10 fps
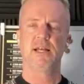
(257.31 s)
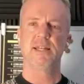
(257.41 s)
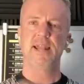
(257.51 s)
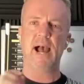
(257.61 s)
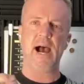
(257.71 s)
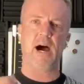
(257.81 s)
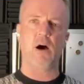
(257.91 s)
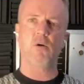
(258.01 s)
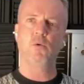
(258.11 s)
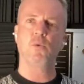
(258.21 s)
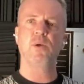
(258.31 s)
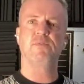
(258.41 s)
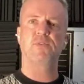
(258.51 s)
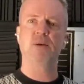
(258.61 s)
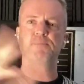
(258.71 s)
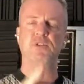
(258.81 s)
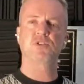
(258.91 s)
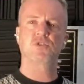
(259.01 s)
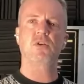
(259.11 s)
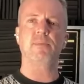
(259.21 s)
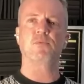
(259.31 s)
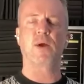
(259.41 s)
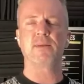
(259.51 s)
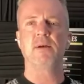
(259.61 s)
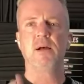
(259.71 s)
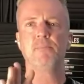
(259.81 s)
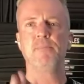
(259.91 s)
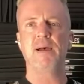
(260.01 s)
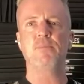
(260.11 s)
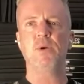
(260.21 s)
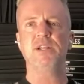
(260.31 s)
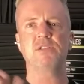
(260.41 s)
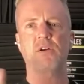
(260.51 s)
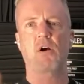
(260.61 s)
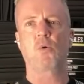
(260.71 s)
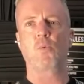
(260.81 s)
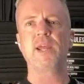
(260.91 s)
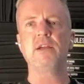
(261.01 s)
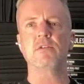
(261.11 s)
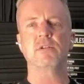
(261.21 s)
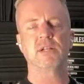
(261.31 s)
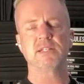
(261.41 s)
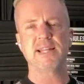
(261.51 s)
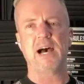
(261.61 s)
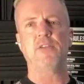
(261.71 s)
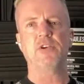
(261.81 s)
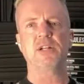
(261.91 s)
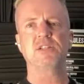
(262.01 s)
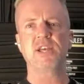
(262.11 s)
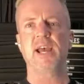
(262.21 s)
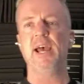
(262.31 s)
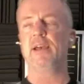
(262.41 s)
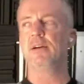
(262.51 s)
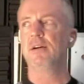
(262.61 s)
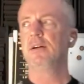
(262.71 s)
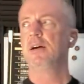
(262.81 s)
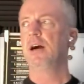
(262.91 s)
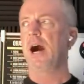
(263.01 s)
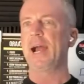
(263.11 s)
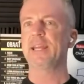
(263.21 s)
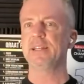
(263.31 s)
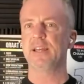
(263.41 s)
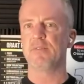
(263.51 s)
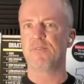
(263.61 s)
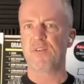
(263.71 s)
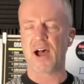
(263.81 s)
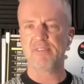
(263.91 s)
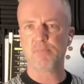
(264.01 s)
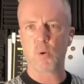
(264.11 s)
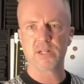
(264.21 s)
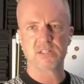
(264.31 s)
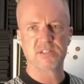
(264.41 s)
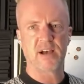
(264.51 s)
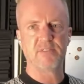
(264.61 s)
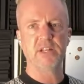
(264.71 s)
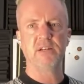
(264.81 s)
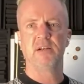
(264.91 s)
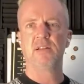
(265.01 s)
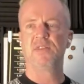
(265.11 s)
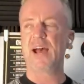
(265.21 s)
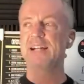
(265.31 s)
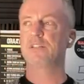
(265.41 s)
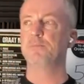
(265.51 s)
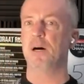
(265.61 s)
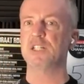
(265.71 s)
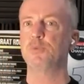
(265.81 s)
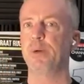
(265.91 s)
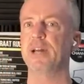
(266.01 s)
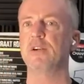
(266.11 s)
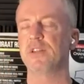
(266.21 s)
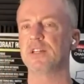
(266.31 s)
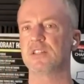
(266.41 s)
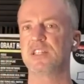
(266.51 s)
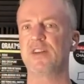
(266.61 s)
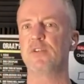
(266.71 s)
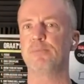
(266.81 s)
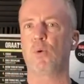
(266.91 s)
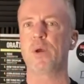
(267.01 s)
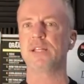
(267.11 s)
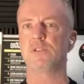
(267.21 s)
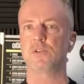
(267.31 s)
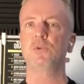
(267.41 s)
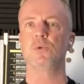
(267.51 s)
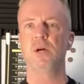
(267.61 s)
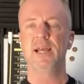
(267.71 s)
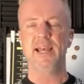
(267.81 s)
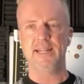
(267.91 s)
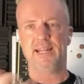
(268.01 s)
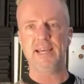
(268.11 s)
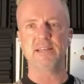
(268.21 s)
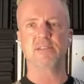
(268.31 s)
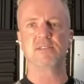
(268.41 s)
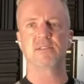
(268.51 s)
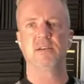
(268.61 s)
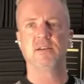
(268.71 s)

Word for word: Now we flip the script, right? Memories are weird because now they're going to say, hey, I can get 5.7 that's much better than 7.2. And it is.